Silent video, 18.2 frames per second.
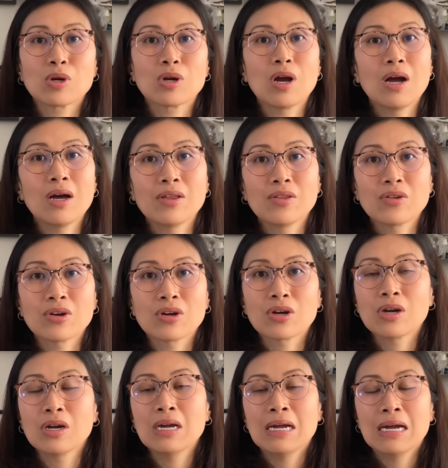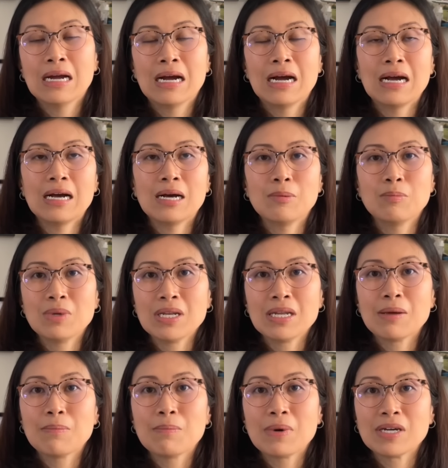or other
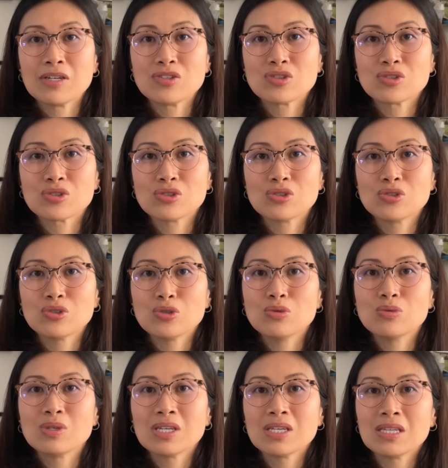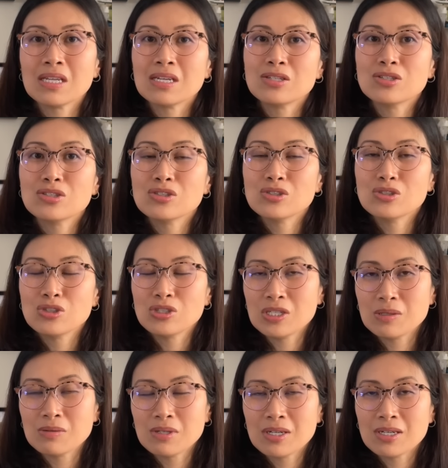nib meisters who can
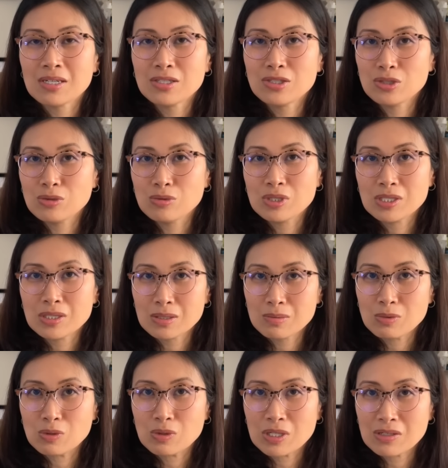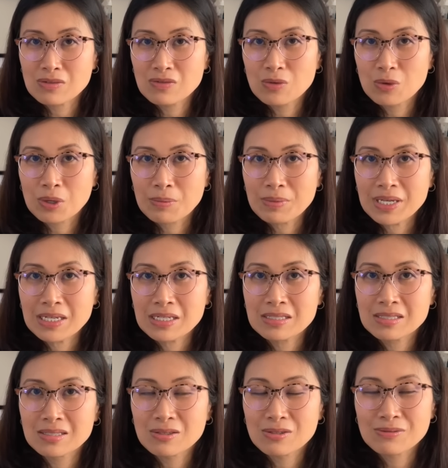then tune and smooth it for me.
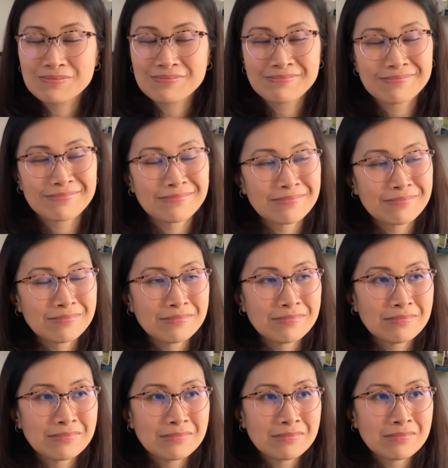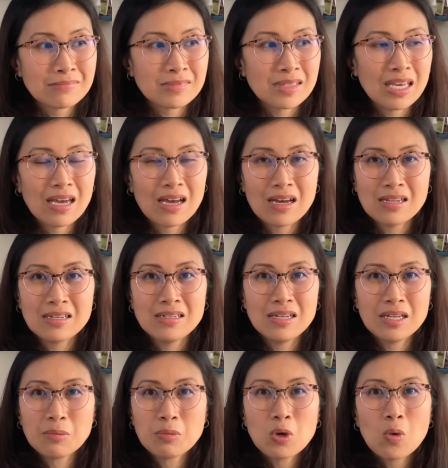So yeah,
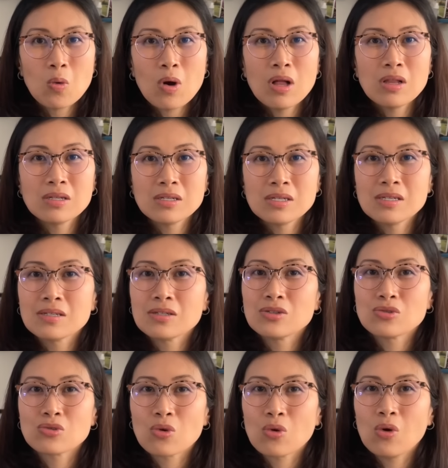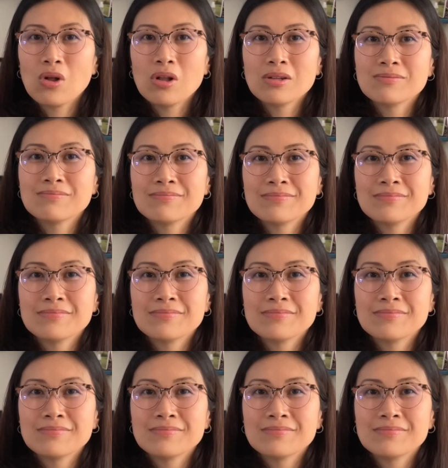nib quality control.